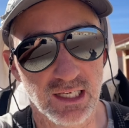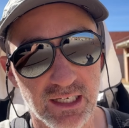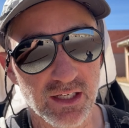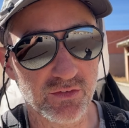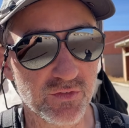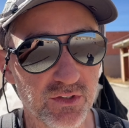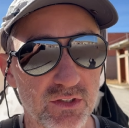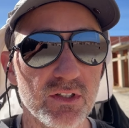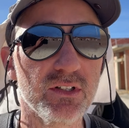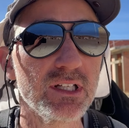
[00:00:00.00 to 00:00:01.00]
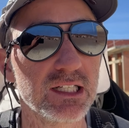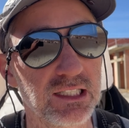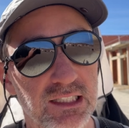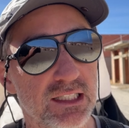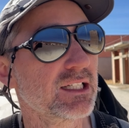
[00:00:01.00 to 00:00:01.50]
and I feel
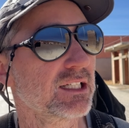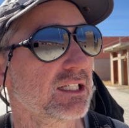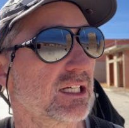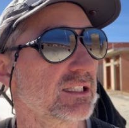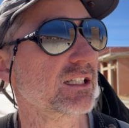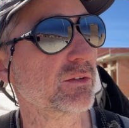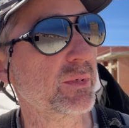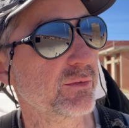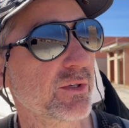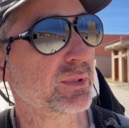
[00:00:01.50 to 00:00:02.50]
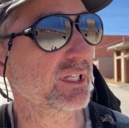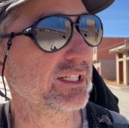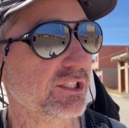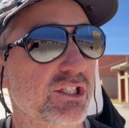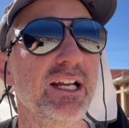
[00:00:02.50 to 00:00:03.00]
a little bit
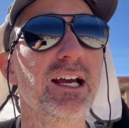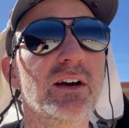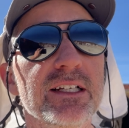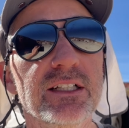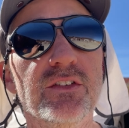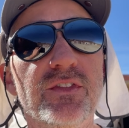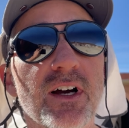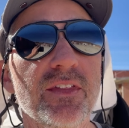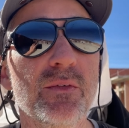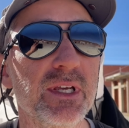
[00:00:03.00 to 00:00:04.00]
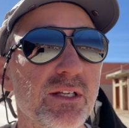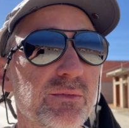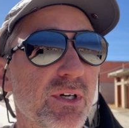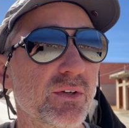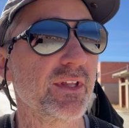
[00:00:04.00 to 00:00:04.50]
replenished. Now I need to find the main
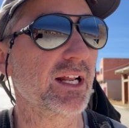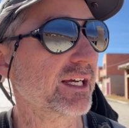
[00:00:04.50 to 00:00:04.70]
road that I